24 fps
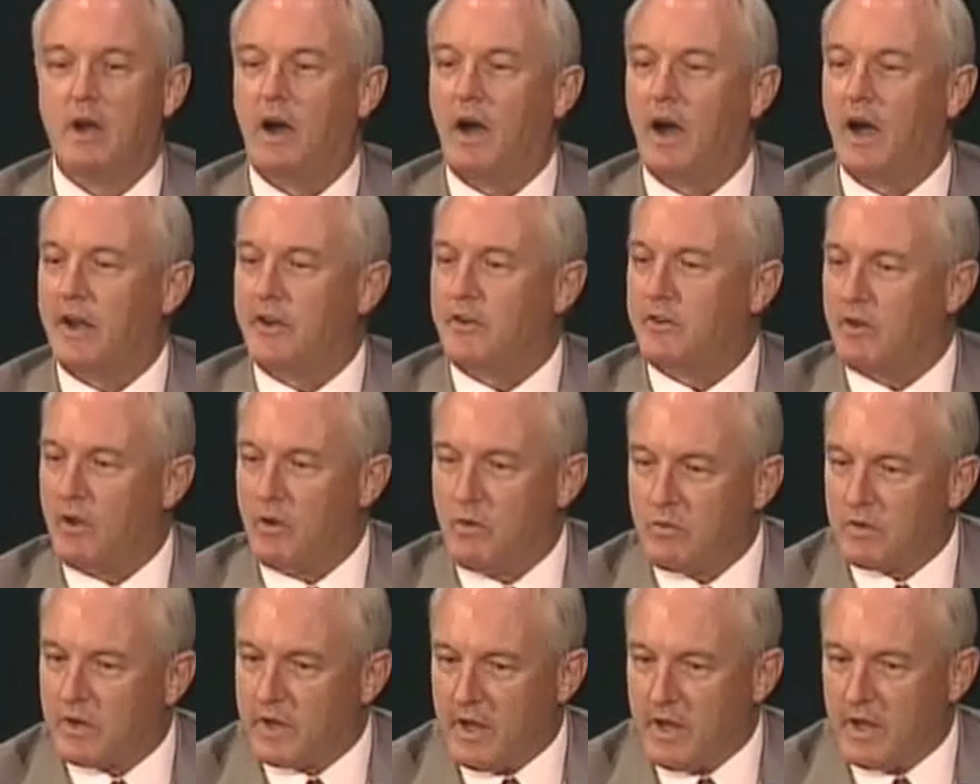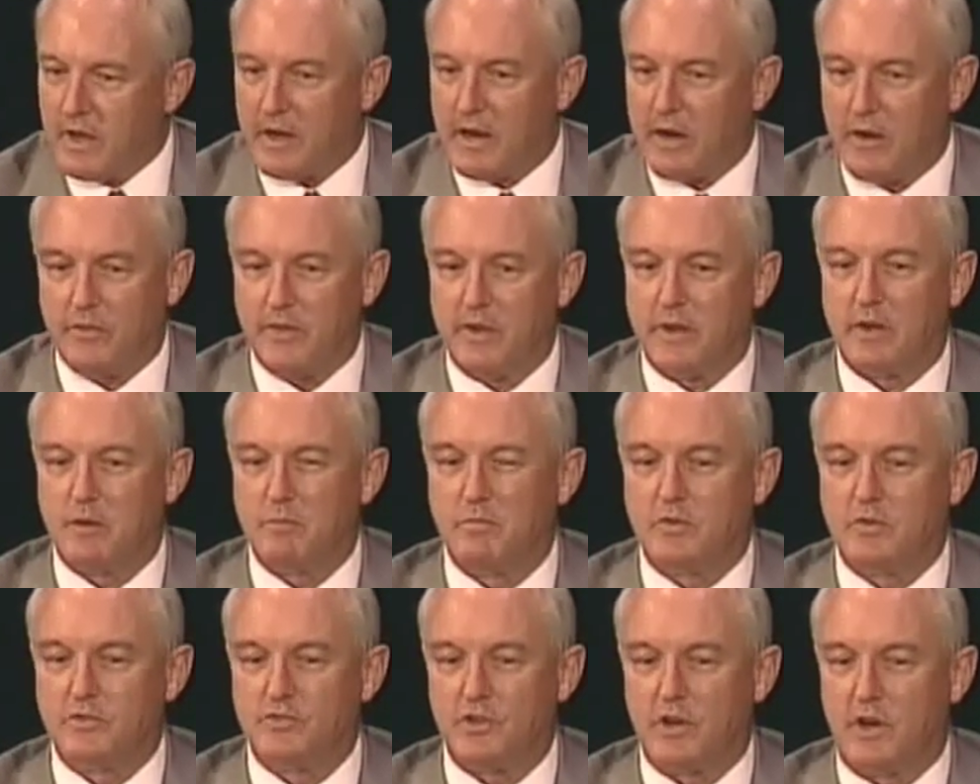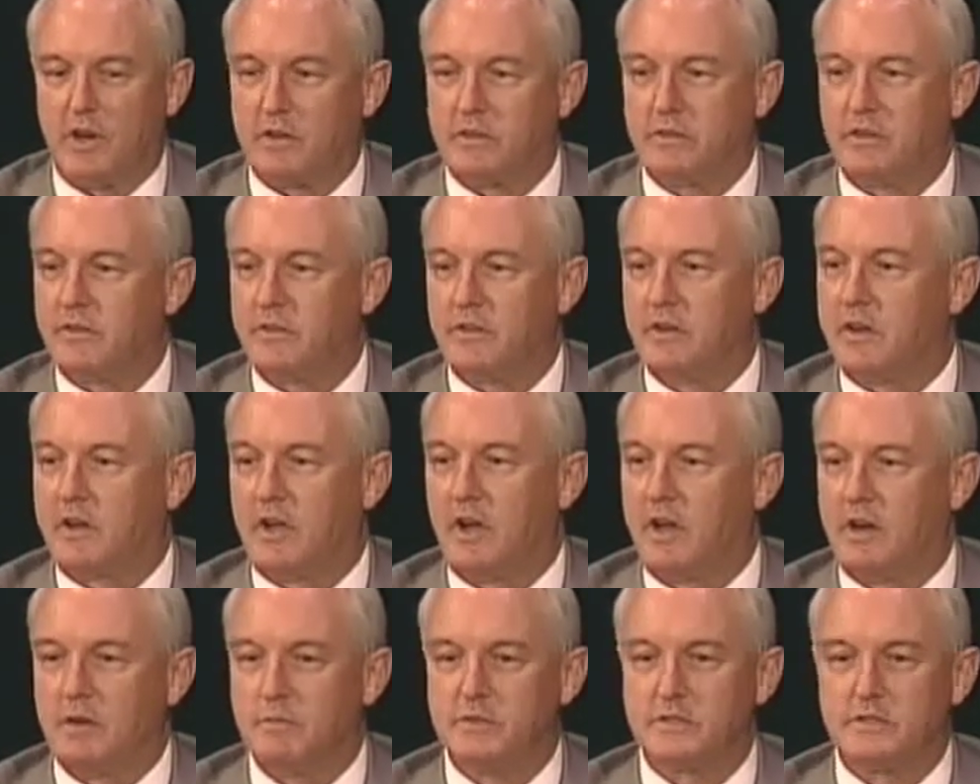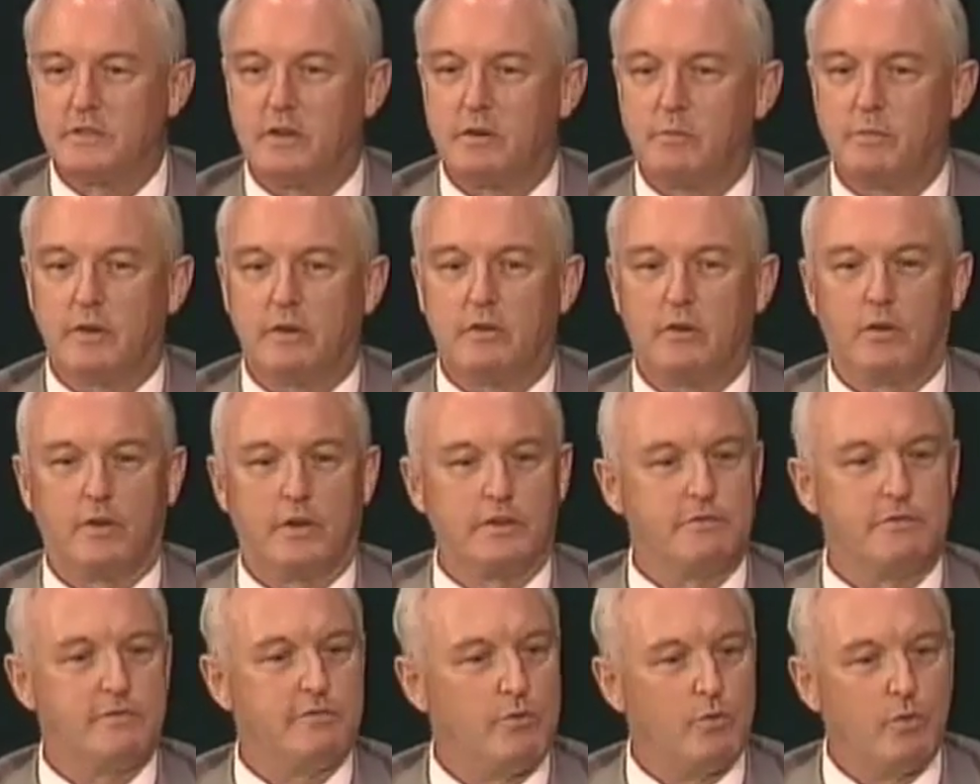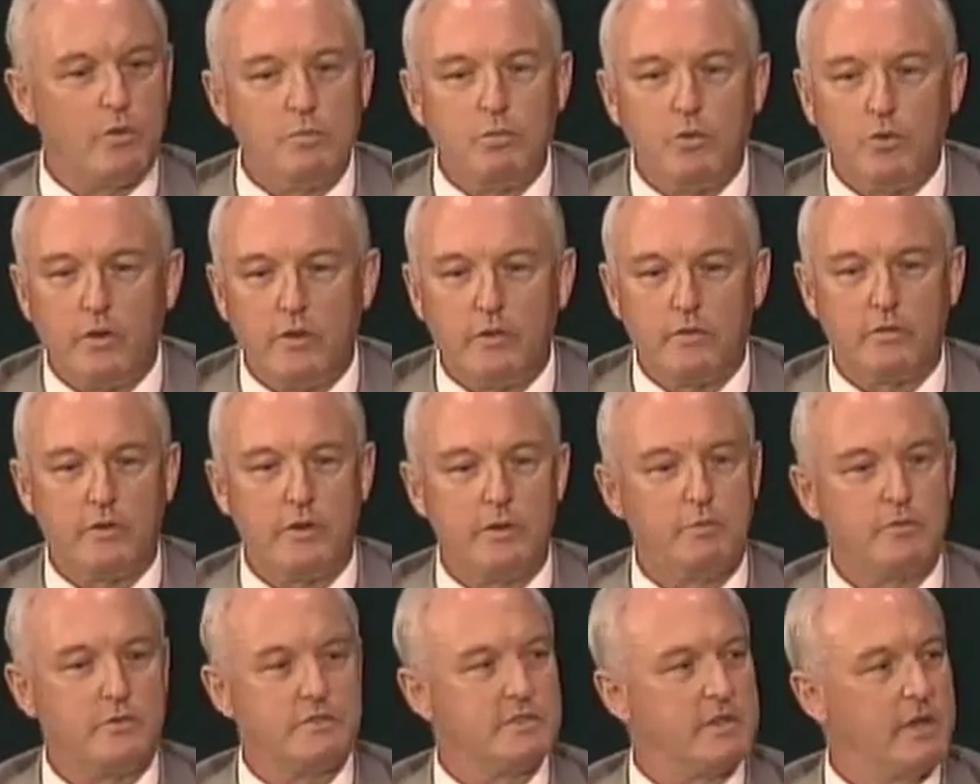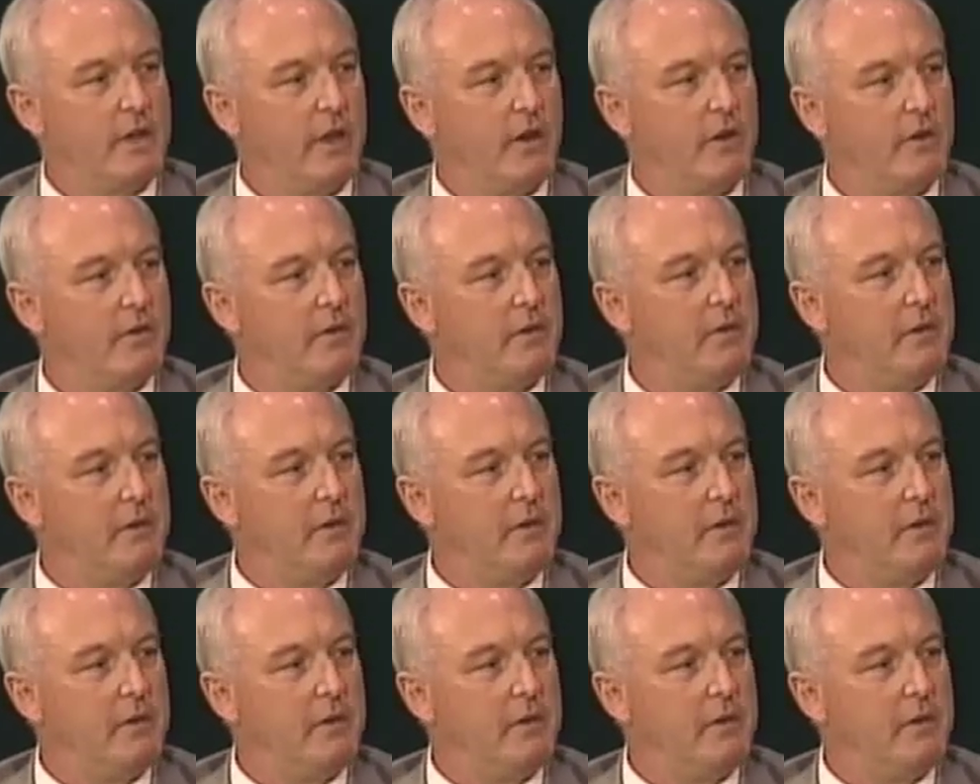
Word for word: I don't get how they can project that the economy is going to be growing four point three percent.